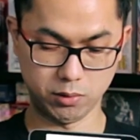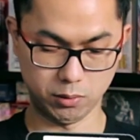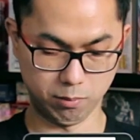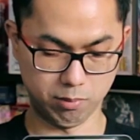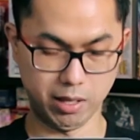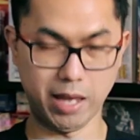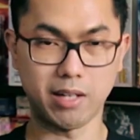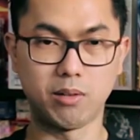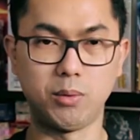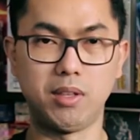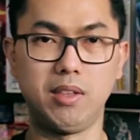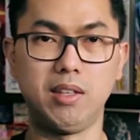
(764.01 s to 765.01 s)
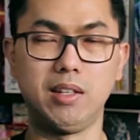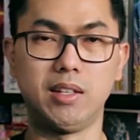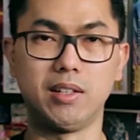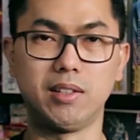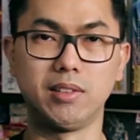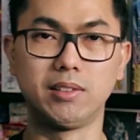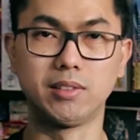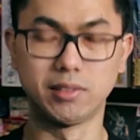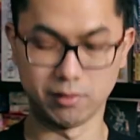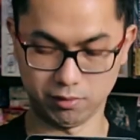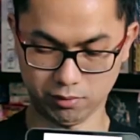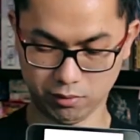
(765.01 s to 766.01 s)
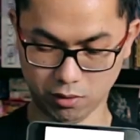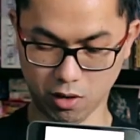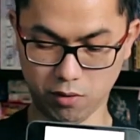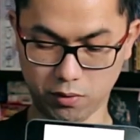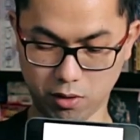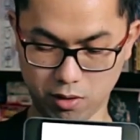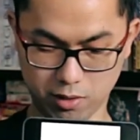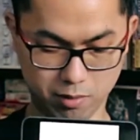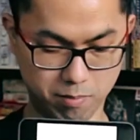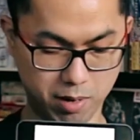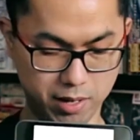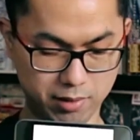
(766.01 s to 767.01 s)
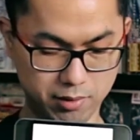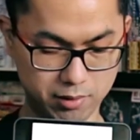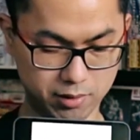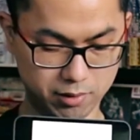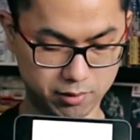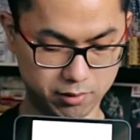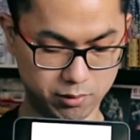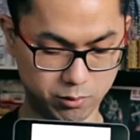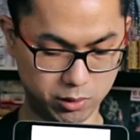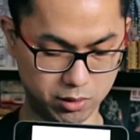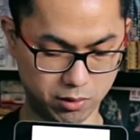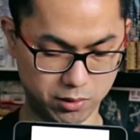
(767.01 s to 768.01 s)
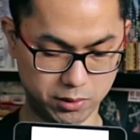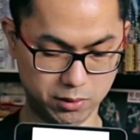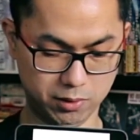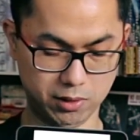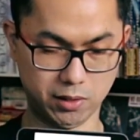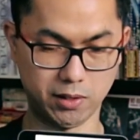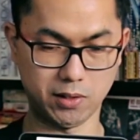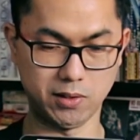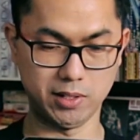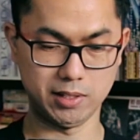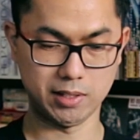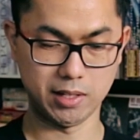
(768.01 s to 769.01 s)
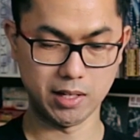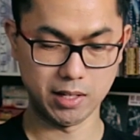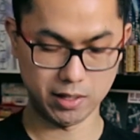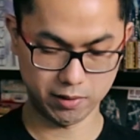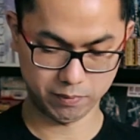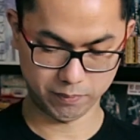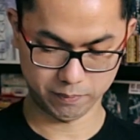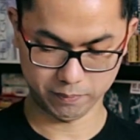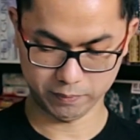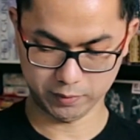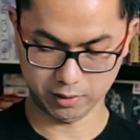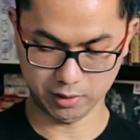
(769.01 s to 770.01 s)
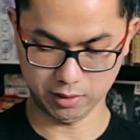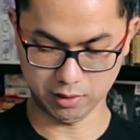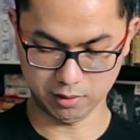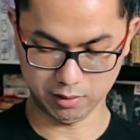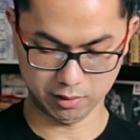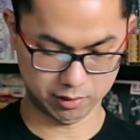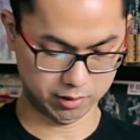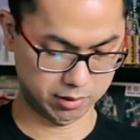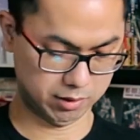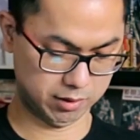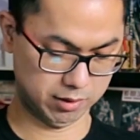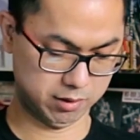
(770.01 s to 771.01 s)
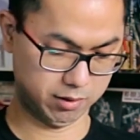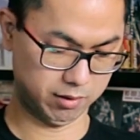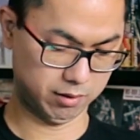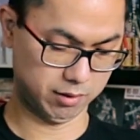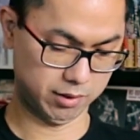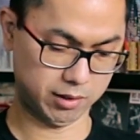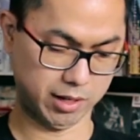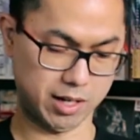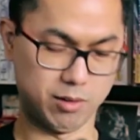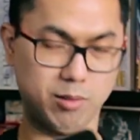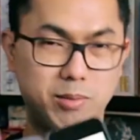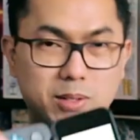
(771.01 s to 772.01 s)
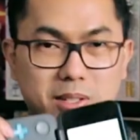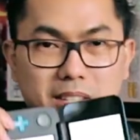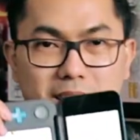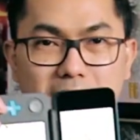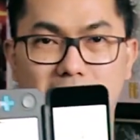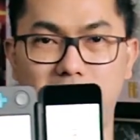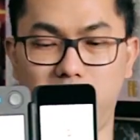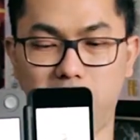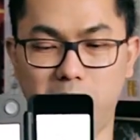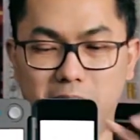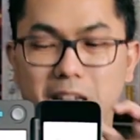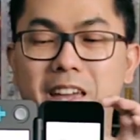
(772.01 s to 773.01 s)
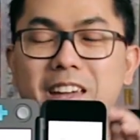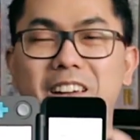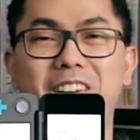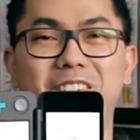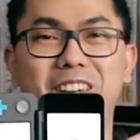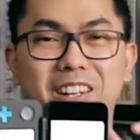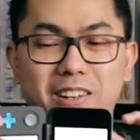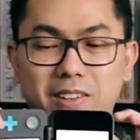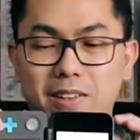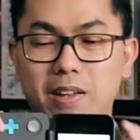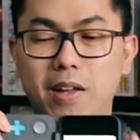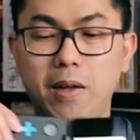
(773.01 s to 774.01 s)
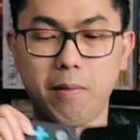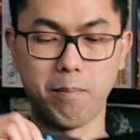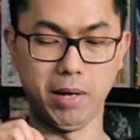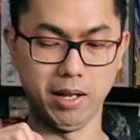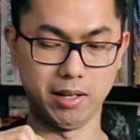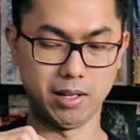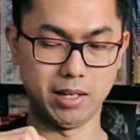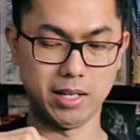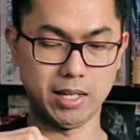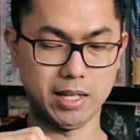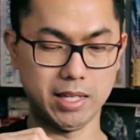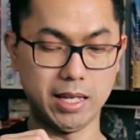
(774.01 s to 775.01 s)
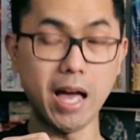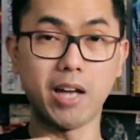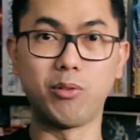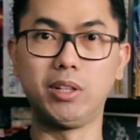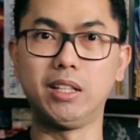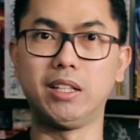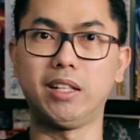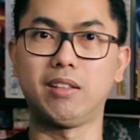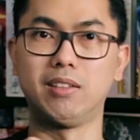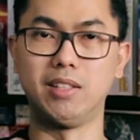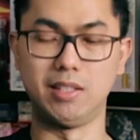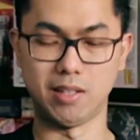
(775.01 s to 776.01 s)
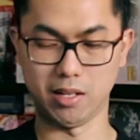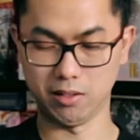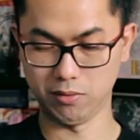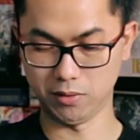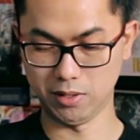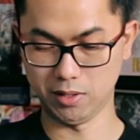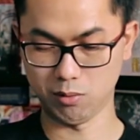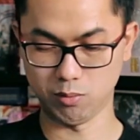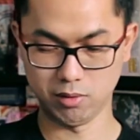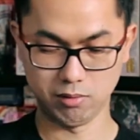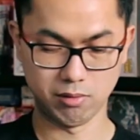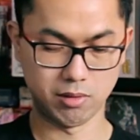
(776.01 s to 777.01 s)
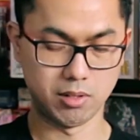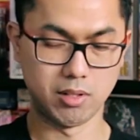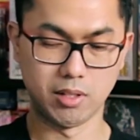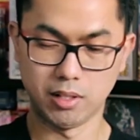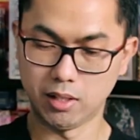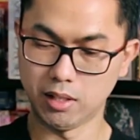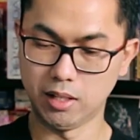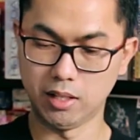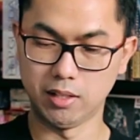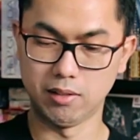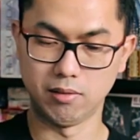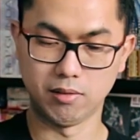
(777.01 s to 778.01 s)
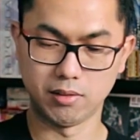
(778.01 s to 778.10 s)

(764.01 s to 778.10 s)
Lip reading: also black with the off-color buttons, which are also in turquoise. And this kind of almost looks like an iPhone. Right. But yeah, I really like the design for this one, and